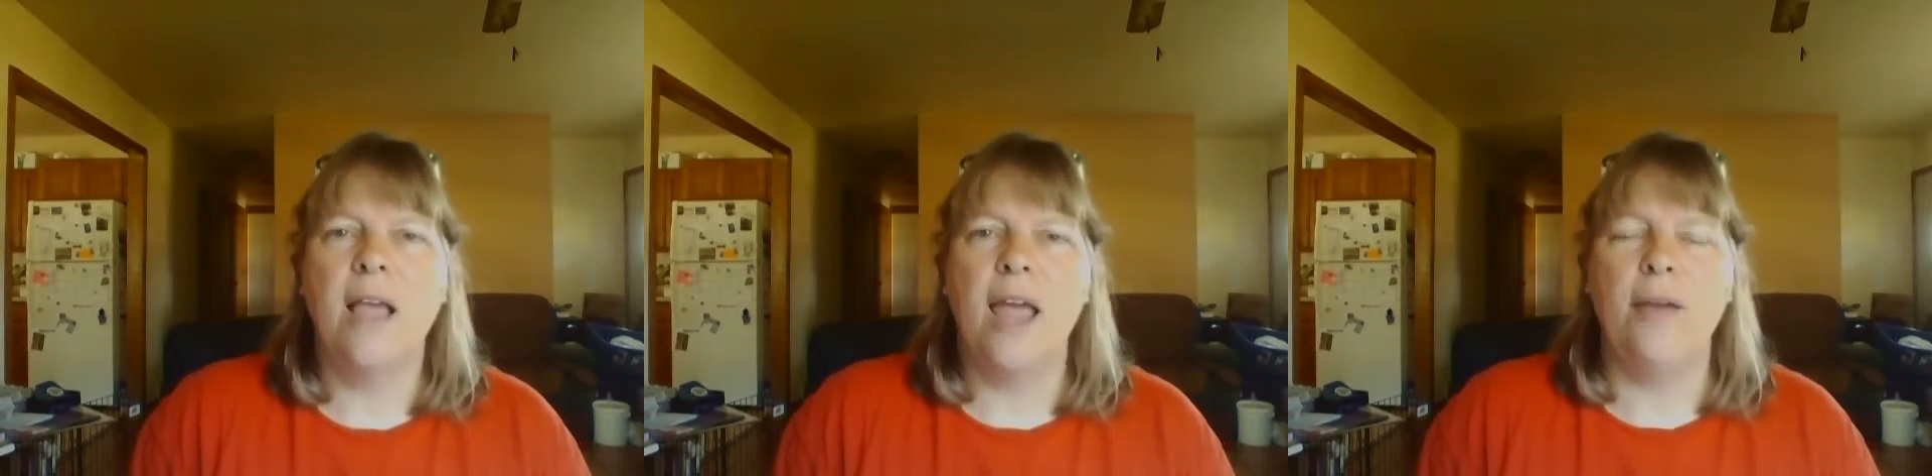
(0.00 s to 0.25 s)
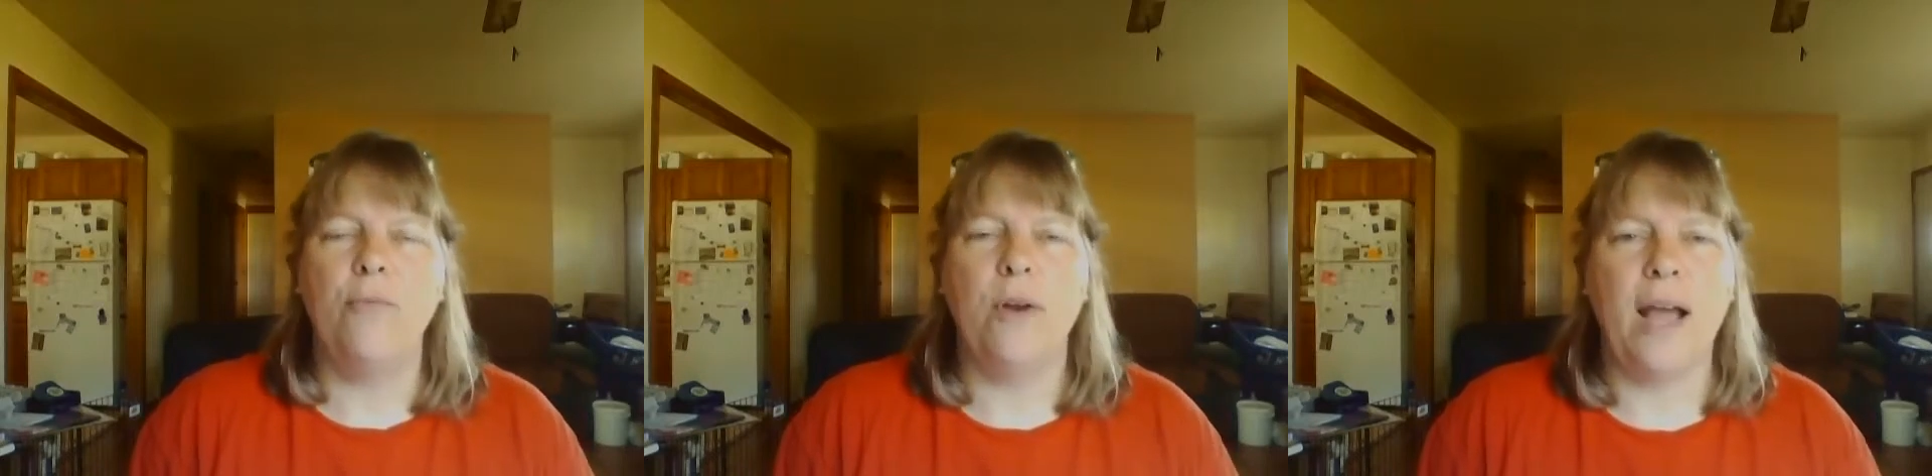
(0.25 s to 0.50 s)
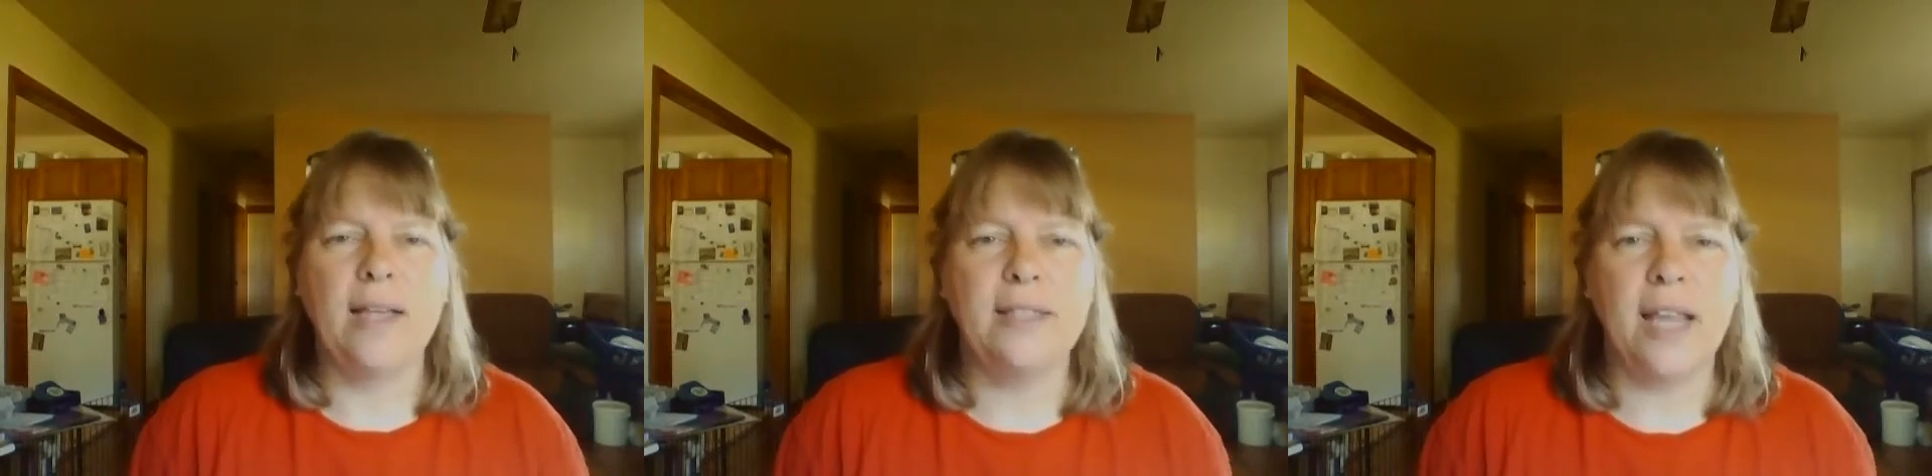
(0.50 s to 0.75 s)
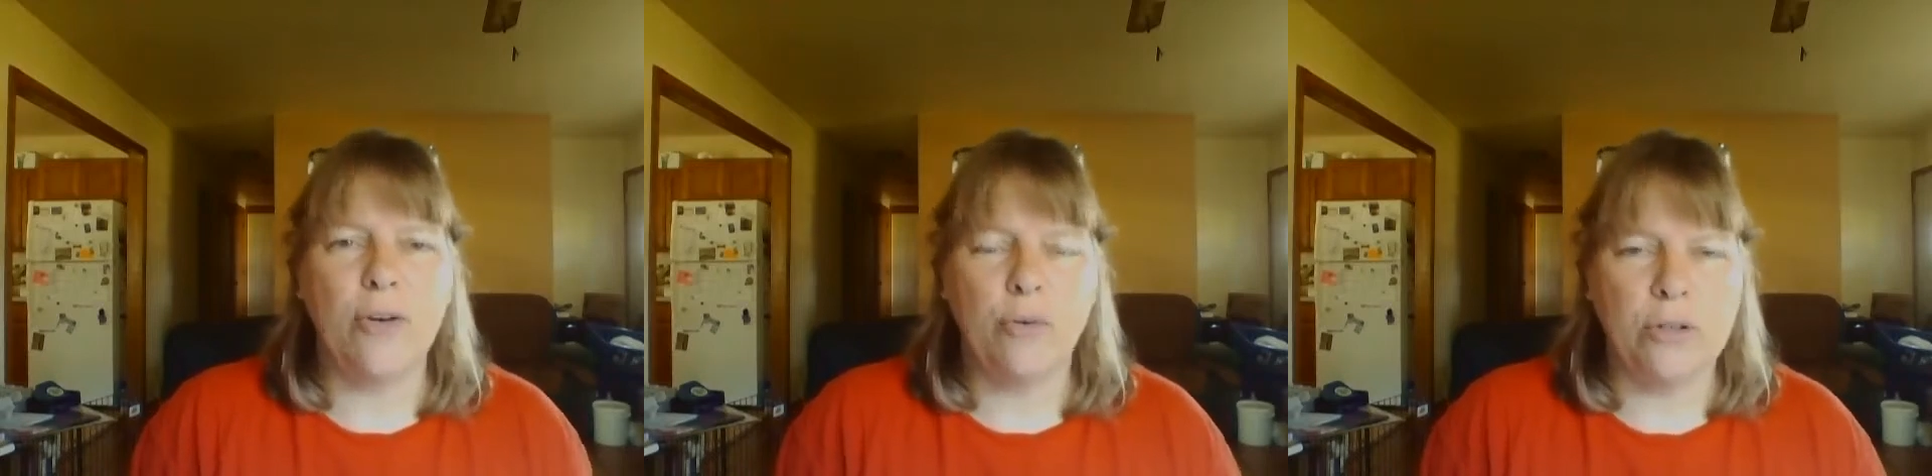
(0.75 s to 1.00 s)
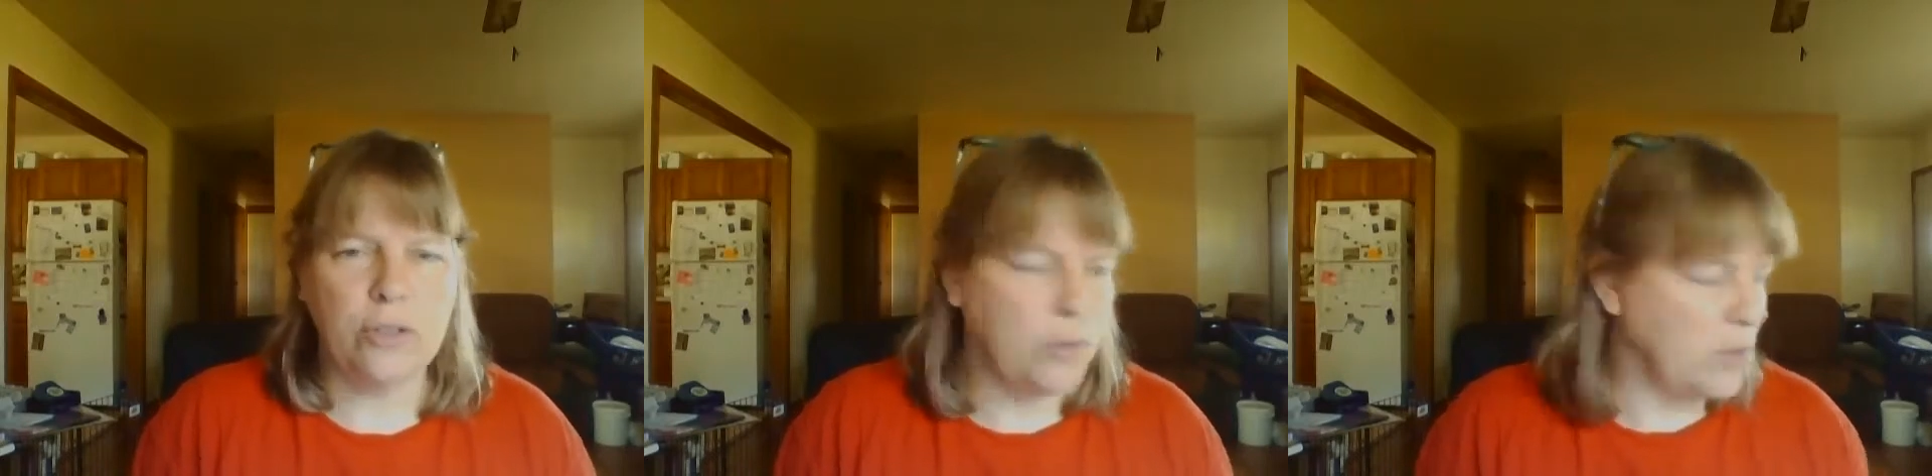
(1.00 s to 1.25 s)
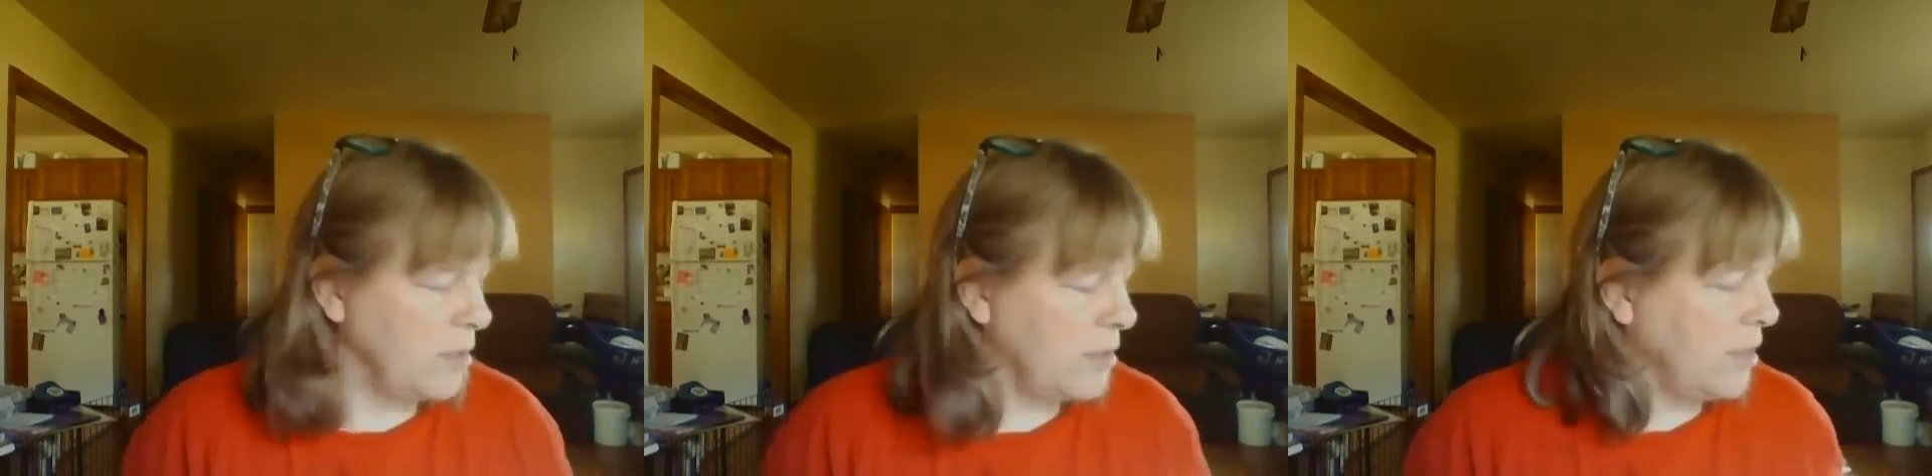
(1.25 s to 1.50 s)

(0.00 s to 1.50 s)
And when I say quartz crystal